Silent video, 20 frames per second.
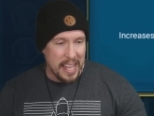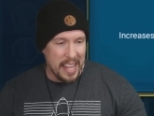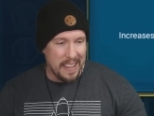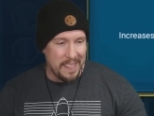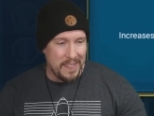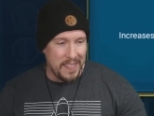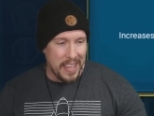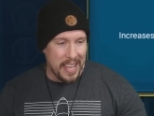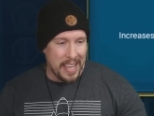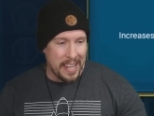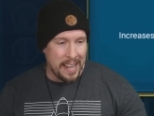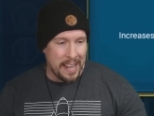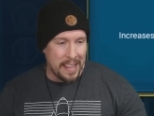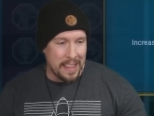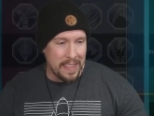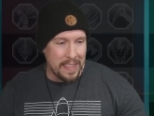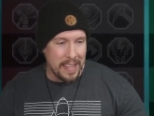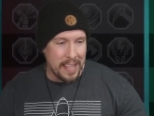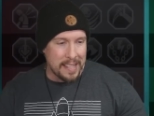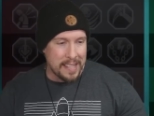and then
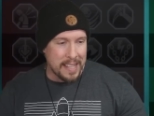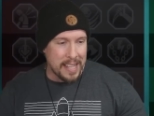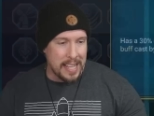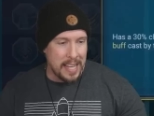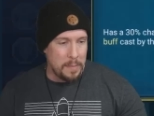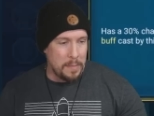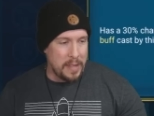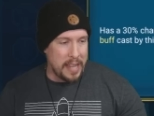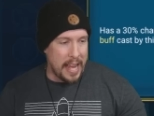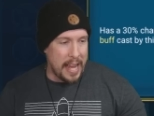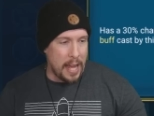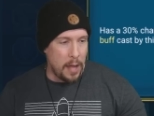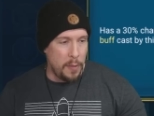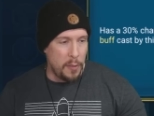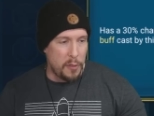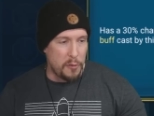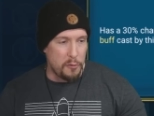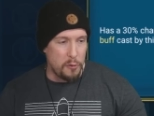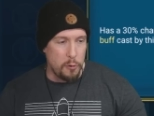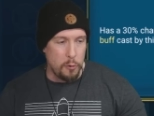let's come
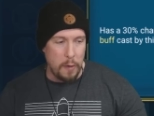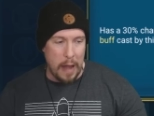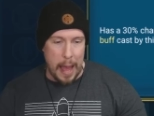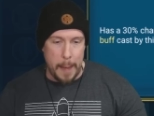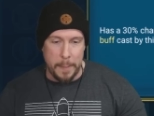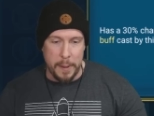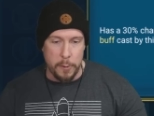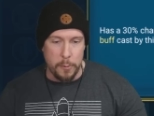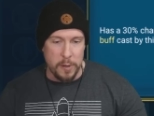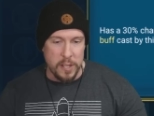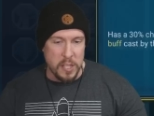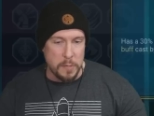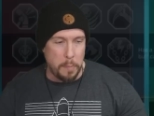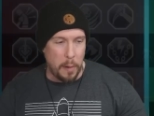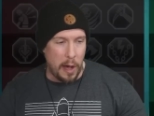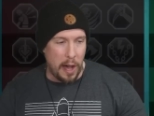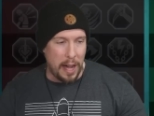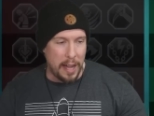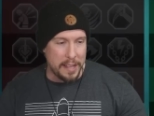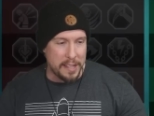down through Rapid
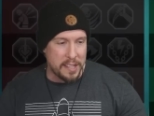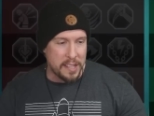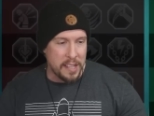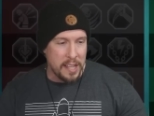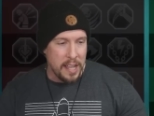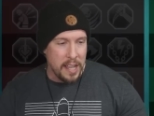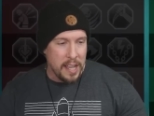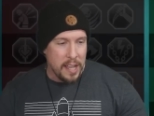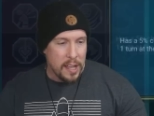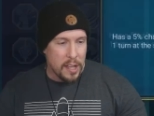Response,